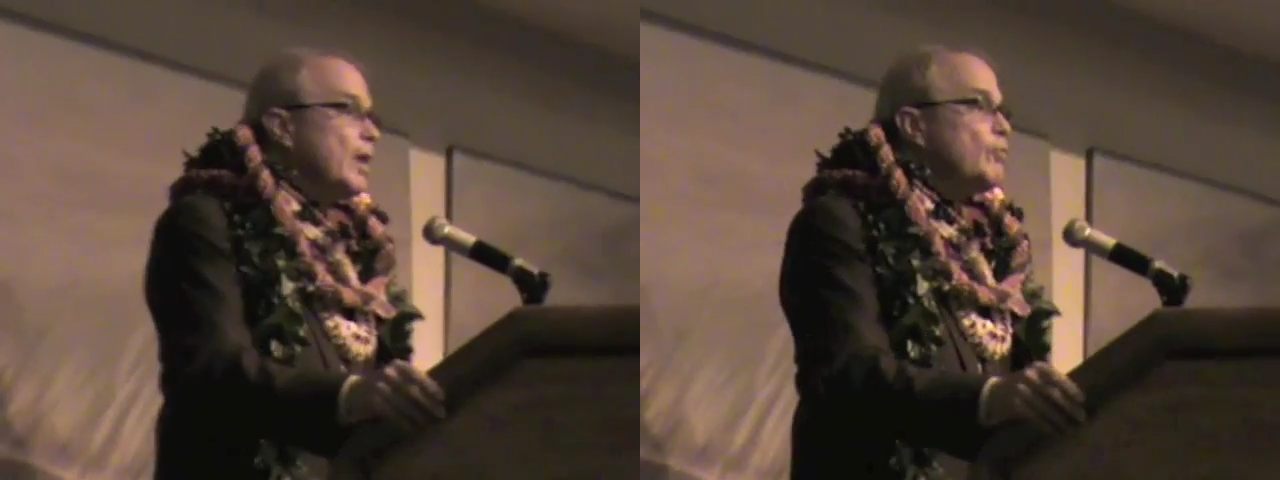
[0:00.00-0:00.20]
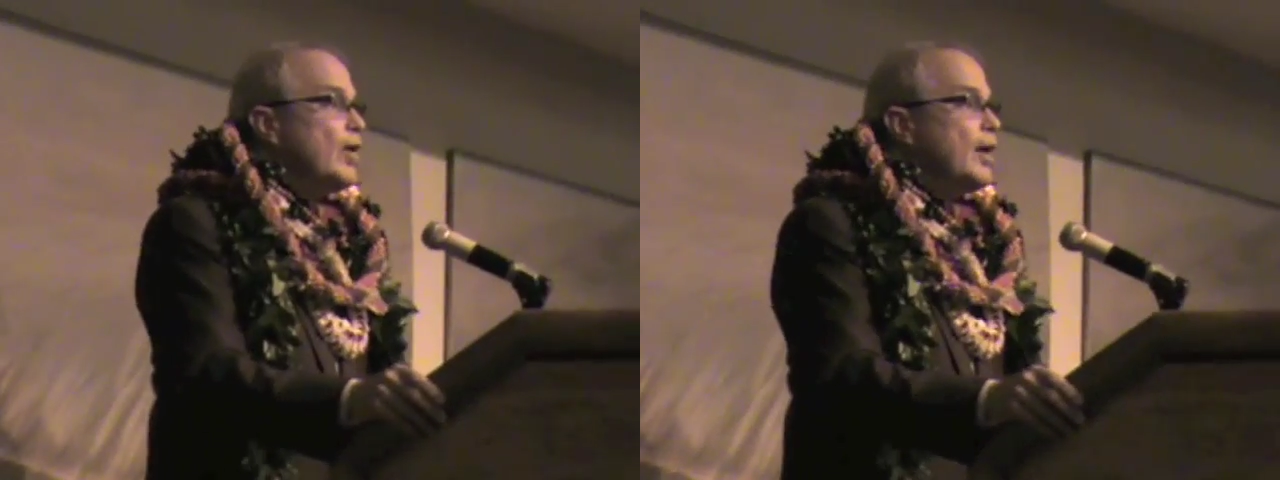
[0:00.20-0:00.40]

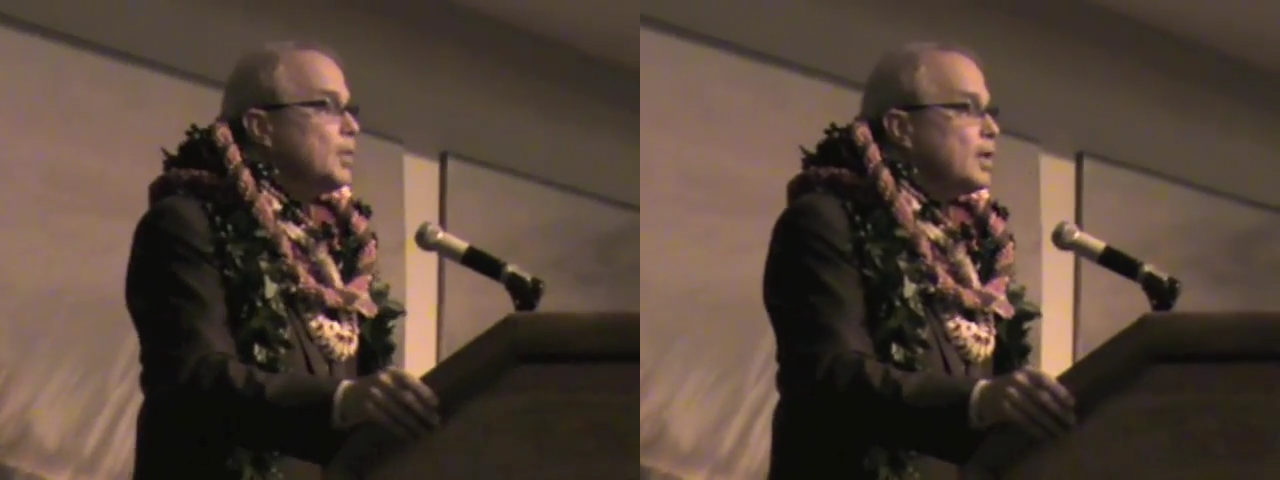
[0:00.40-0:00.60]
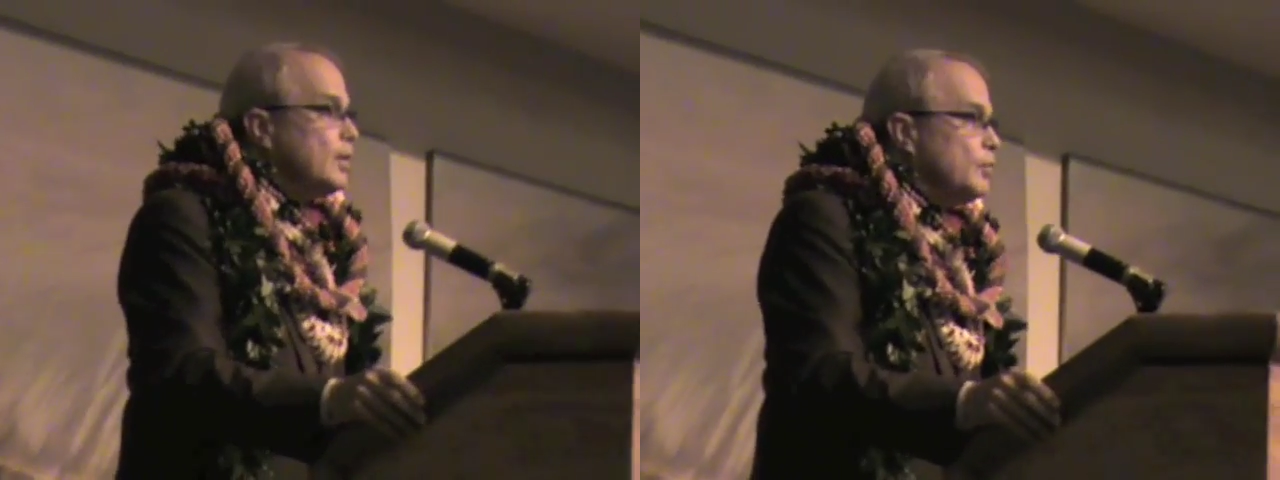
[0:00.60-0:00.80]
my
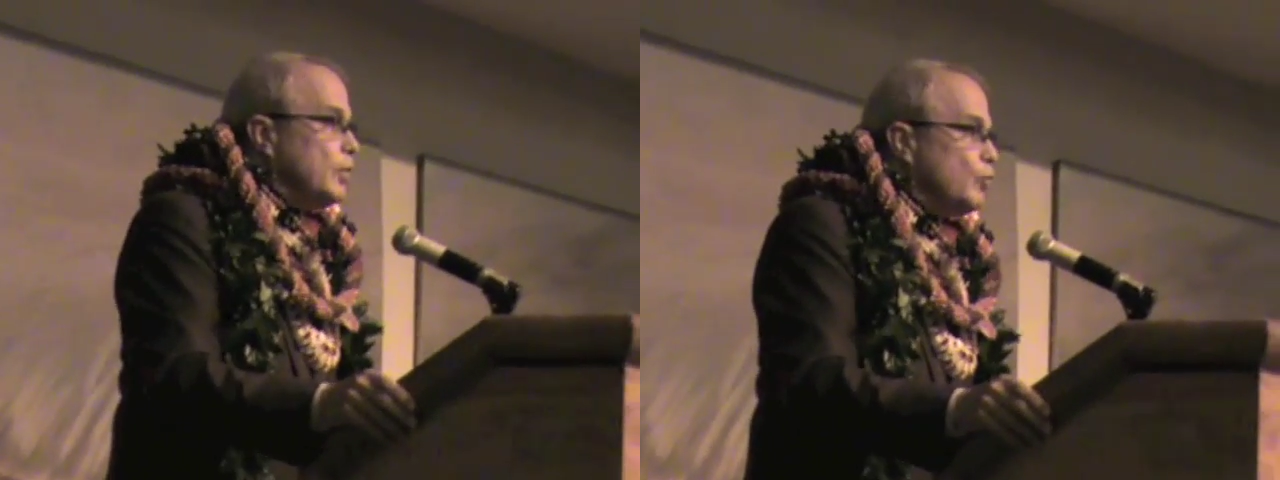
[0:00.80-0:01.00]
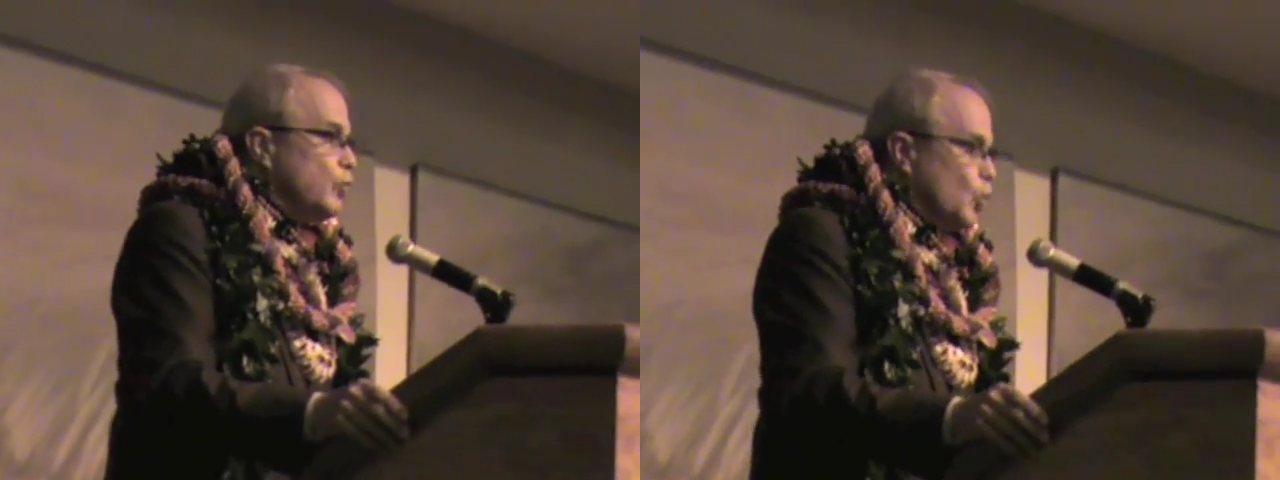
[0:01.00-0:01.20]
family lived
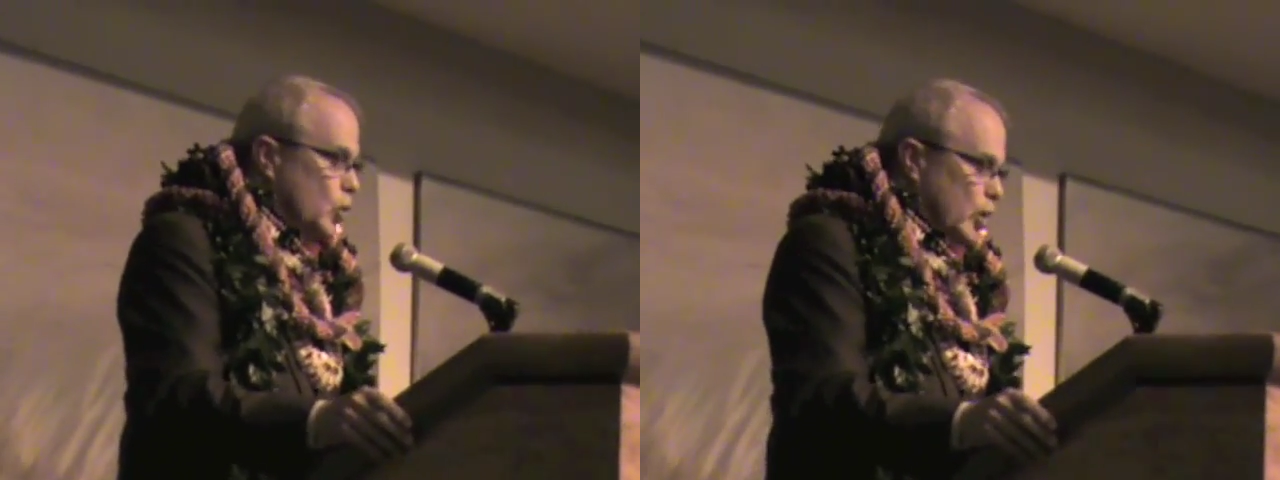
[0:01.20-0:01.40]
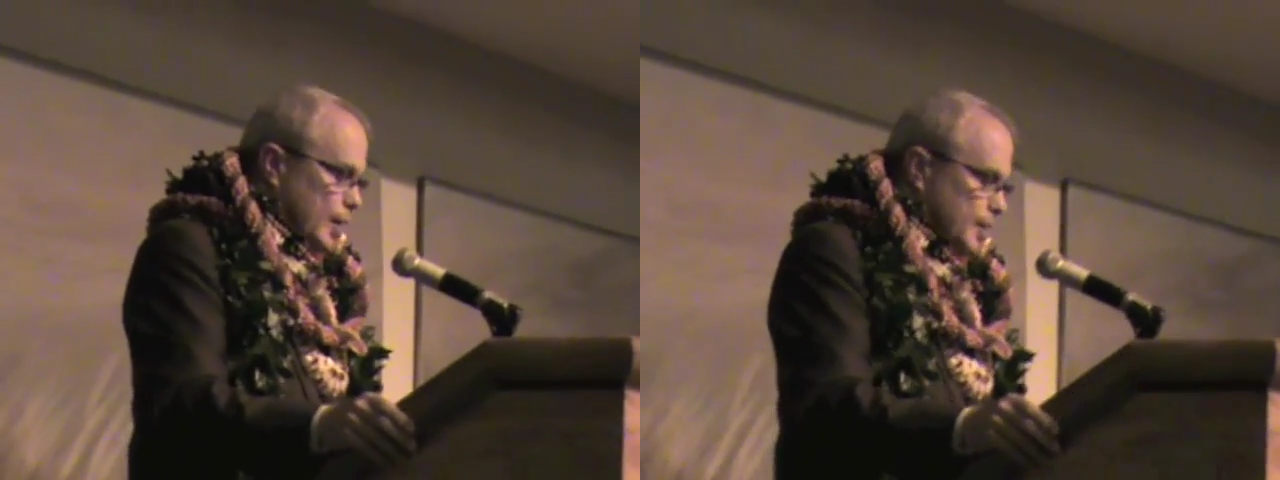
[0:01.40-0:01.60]
in
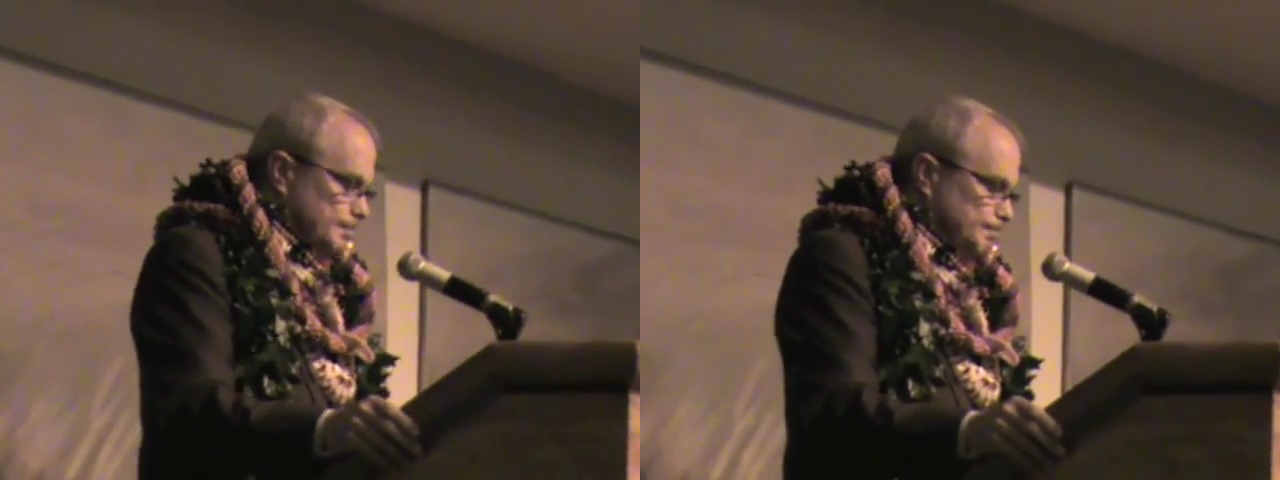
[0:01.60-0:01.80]
Florida.